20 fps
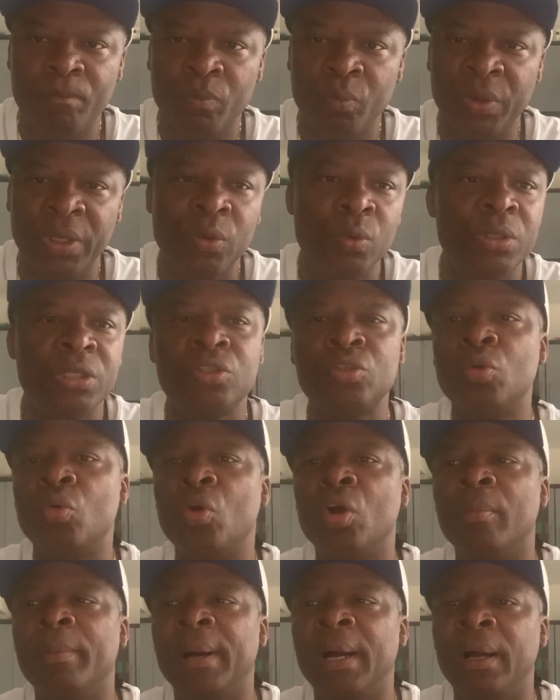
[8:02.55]
We always
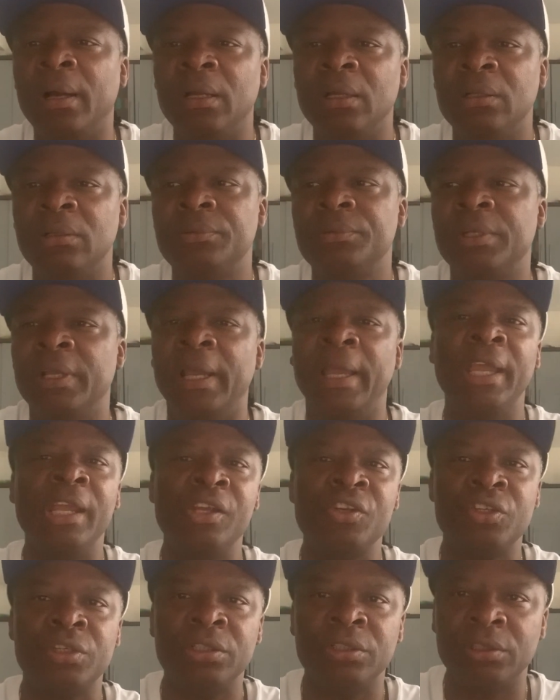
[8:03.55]
talk about the
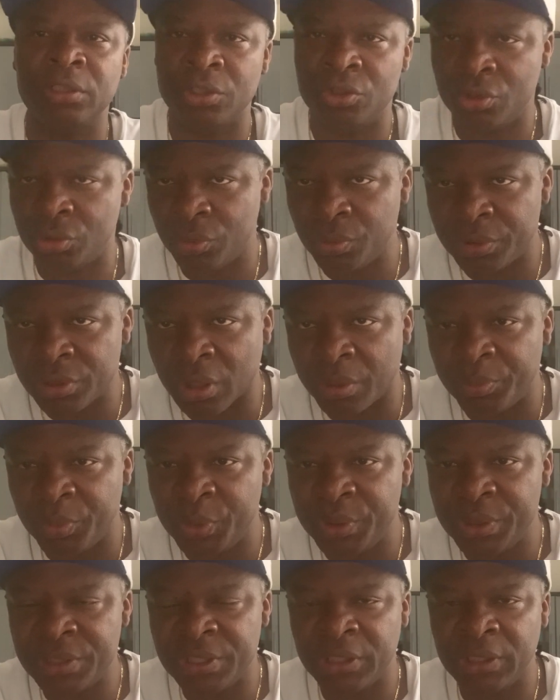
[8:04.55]
Asian, the Jewish
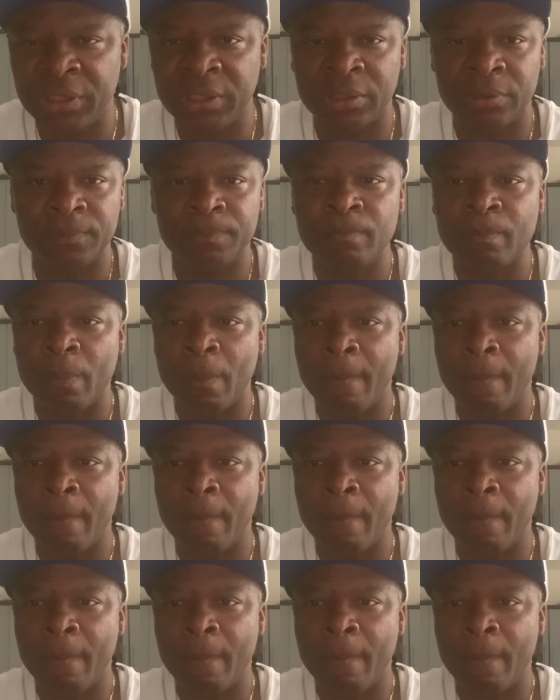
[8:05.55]
community and